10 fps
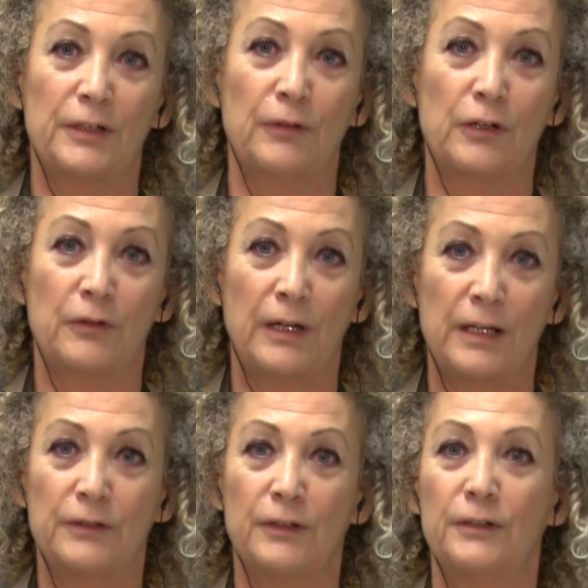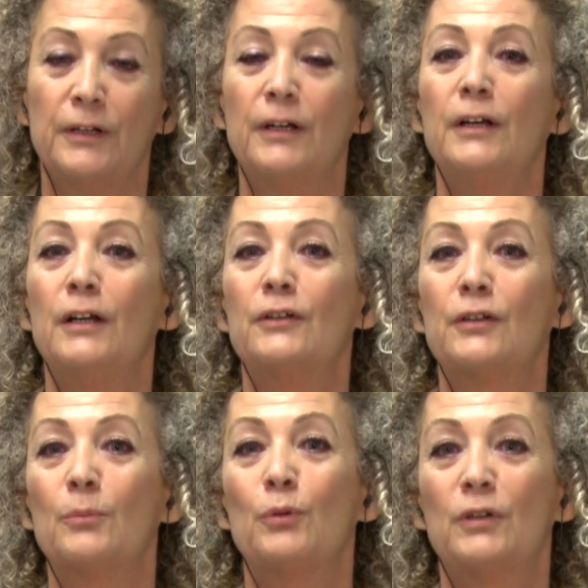evacuated
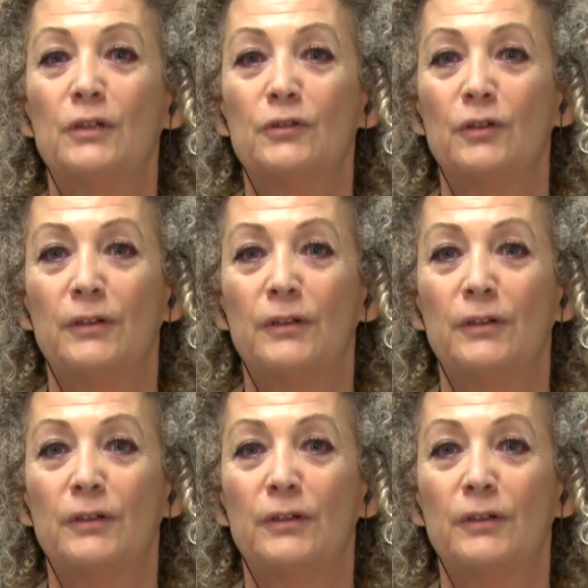some potential